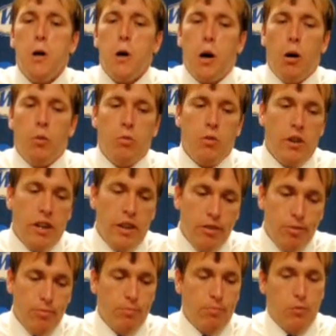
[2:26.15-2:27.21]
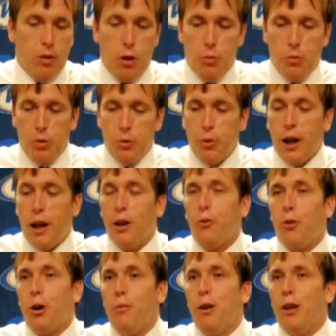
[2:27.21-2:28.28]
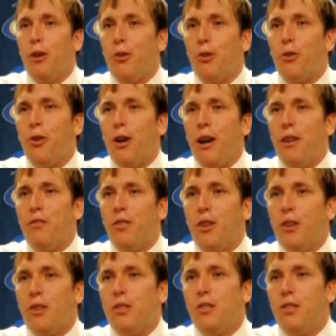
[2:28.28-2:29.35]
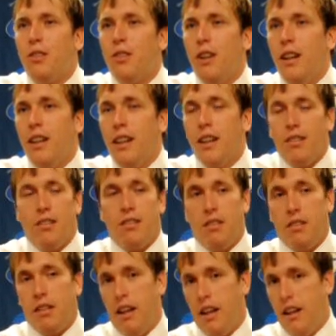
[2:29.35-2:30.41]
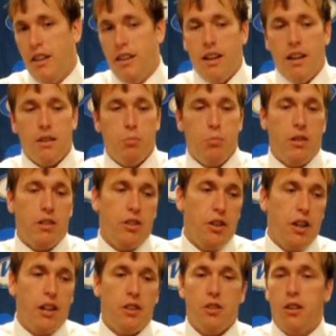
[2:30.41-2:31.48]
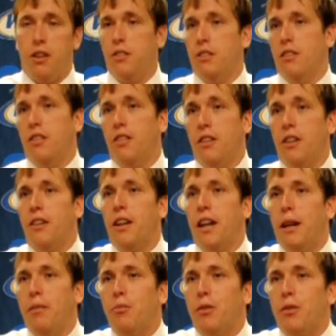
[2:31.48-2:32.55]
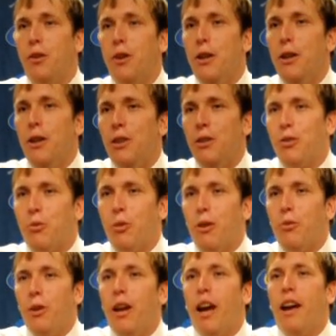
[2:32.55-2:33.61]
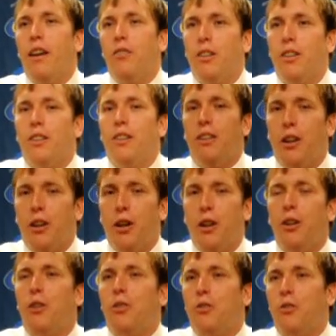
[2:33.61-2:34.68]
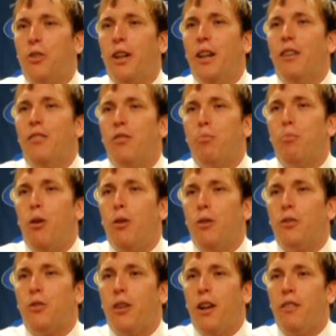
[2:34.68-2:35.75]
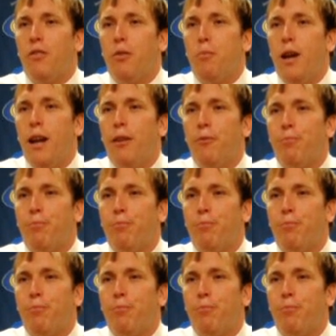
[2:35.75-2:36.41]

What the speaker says: hopefully we got to worry about Lenoir Ryan first, and then not to mention we got Charleston the third game. So we have a good little string of opponents right off the bat.